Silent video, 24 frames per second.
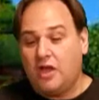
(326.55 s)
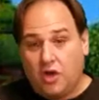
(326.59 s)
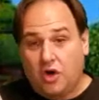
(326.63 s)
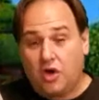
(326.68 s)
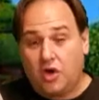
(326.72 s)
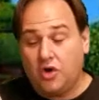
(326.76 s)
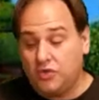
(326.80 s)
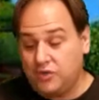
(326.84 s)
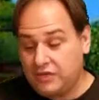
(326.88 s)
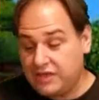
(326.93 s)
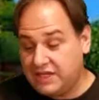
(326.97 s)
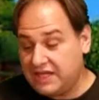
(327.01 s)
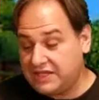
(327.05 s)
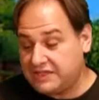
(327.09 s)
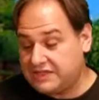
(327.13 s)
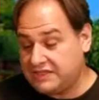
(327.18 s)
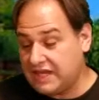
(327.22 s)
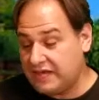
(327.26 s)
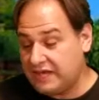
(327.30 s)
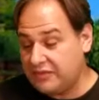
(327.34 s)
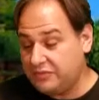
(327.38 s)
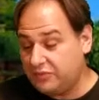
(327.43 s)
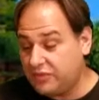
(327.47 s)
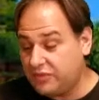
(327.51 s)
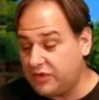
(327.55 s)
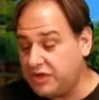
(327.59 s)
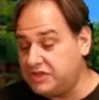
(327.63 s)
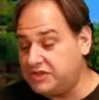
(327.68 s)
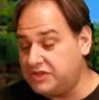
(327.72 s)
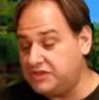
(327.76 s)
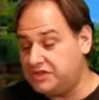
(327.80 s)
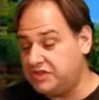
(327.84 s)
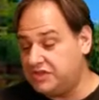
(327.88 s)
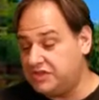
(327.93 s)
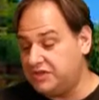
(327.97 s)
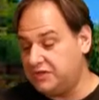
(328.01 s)
"Oh, yes, I
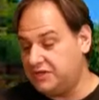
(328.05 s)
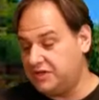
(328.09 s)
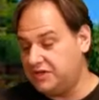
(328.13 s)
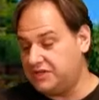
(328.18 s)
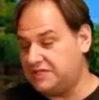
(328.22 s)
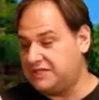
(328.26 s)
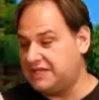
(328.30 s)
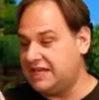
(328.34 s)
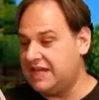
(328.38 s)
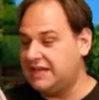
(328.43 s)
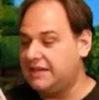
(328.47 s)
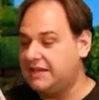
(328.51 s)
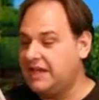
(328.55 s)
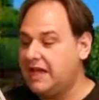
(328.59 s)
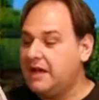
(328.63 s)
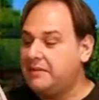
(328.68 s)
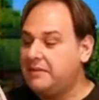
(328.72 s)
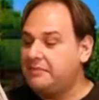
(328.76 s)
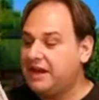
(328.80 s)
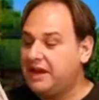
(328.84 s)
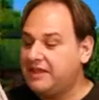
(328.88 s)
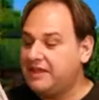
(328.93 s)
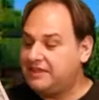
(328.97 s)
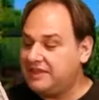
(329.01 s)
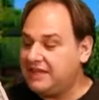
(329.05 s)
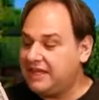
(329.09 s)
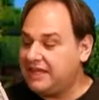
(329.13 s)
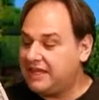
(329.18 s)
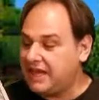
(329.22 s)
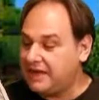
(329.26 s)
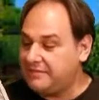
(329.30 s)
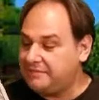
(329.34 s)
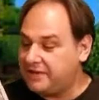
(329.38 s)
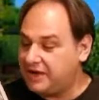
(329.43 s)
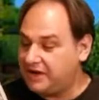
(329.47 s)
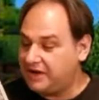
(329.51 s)
would," Stuart said, "but I think
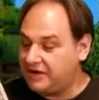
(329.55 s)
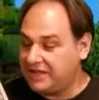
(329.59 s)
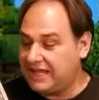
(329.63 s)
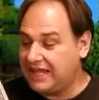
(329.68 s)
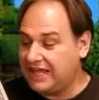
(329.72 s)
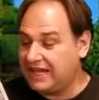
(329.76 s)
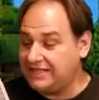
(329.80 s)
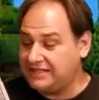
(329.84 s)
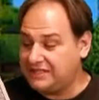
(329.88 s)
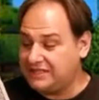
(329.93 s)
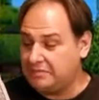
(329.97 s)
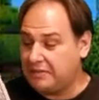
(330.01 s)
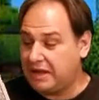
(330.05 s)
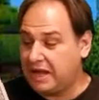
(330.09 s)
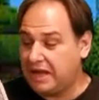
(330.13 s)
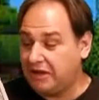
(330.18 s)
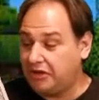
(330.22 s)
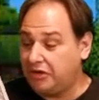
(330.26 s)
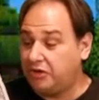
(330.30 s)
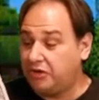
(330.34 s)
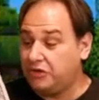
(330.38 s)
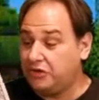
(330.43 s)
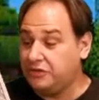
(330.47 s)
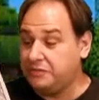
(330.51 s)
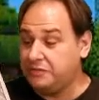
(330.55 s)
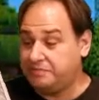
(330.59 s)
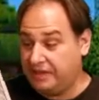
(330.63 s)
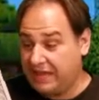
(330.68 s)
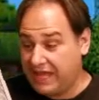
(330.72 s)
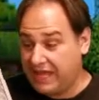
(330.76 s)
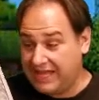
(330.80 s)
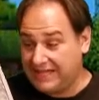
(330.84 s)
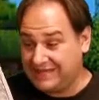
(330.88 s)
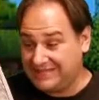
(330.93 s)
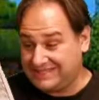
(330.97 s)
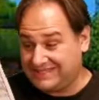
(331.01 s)
I better get into my old
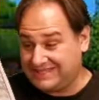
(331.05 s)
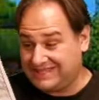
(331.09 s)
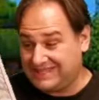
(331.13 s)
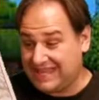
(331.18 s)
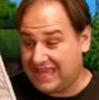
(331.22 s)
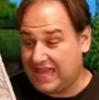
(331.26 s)
pants.